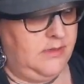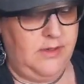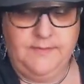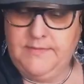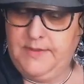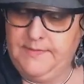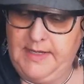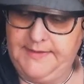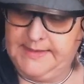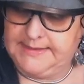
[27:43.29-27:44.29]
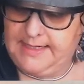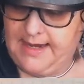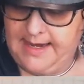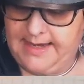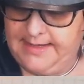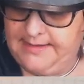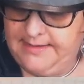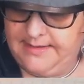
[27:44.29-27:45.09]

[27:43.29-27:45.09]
Oh, nope, got this guy.